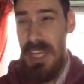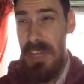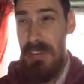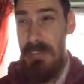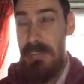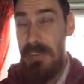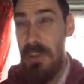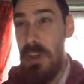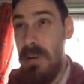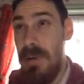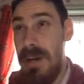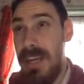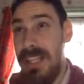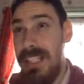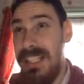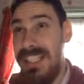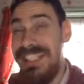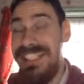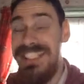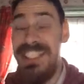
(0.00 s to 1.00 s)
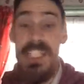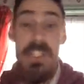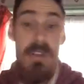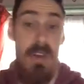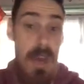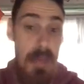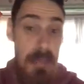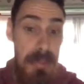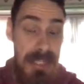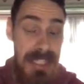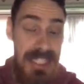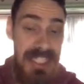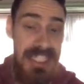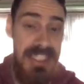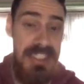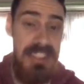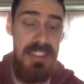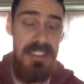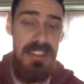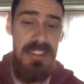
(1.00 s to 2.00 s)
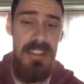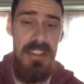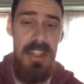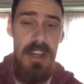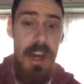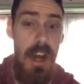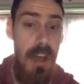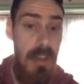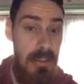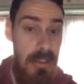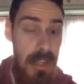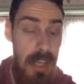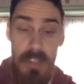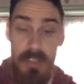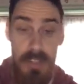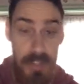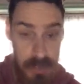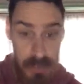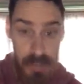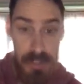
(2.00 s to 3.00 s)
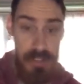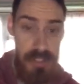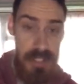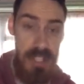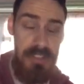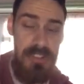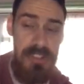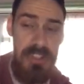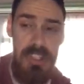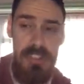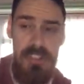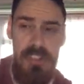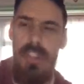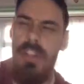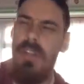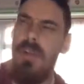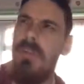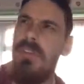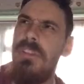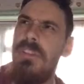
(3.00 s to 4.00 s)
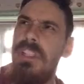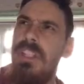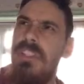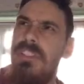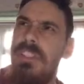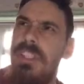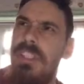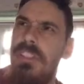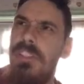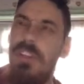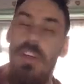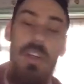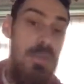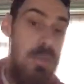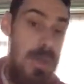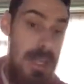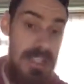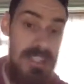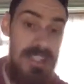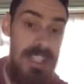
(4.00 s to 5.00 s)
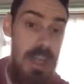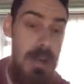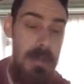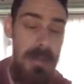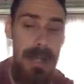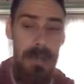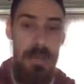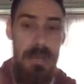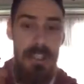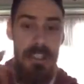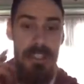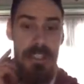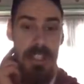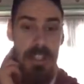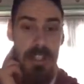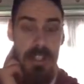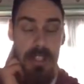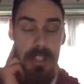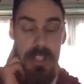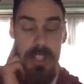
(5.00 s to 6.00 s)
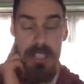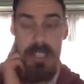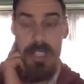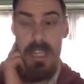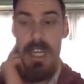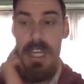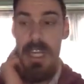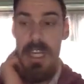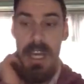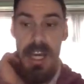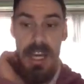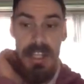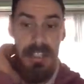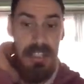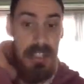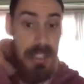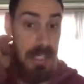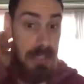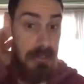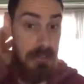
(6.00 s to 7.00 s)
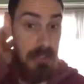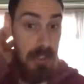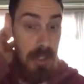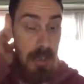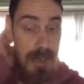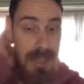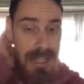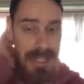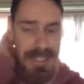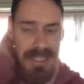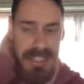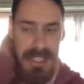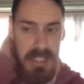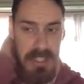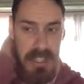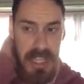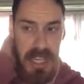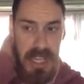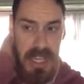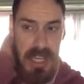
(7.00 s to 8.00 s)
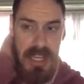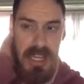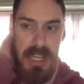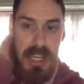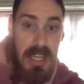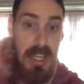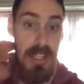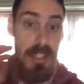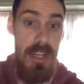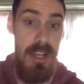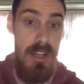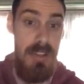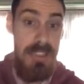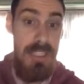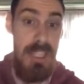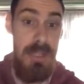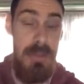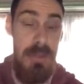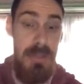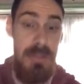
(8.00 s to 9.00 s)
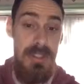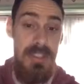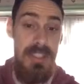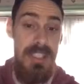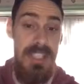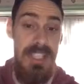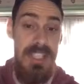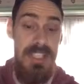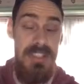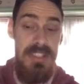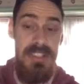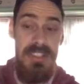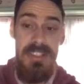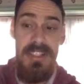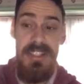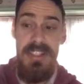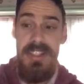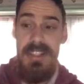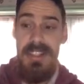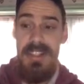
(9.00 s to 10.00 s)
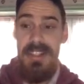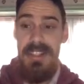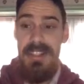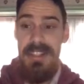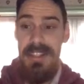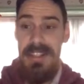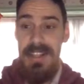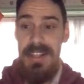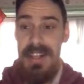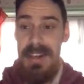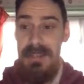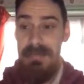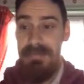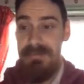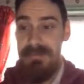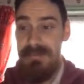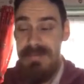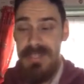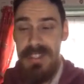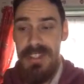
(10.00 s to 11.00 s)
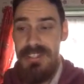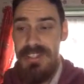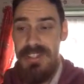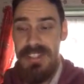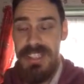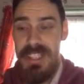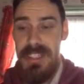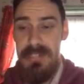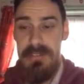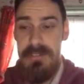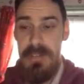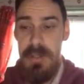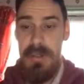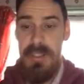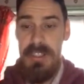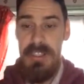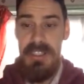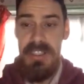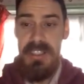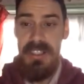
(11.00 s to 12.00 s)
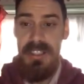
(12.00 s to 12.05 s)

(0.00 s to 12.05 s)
threw away a lead in the Europa League on just yesterday. So no, it wasn't yesterday. Sorry, it was Wednesday. We played Wednesday night, and they threw away a lead there. Can't keep hold of leads. Just keep throwing.